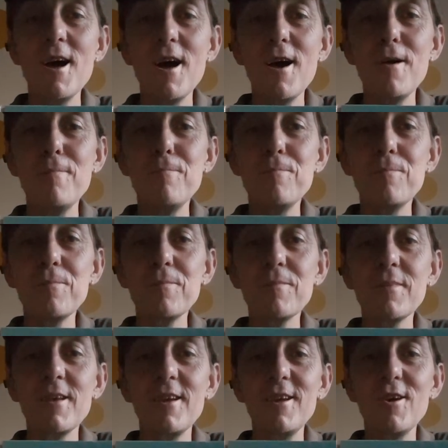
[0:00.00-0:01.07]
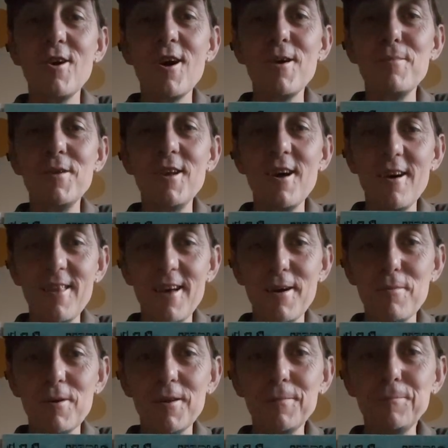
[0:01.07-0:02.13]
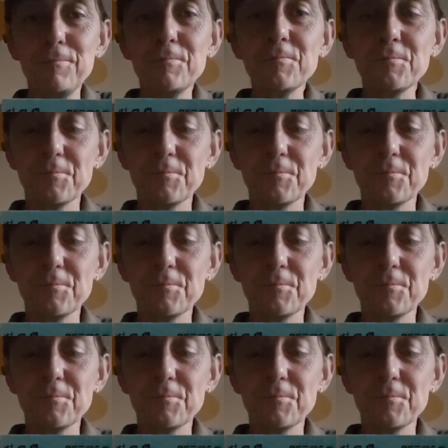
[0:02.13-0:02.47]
you know, I hope you like that one.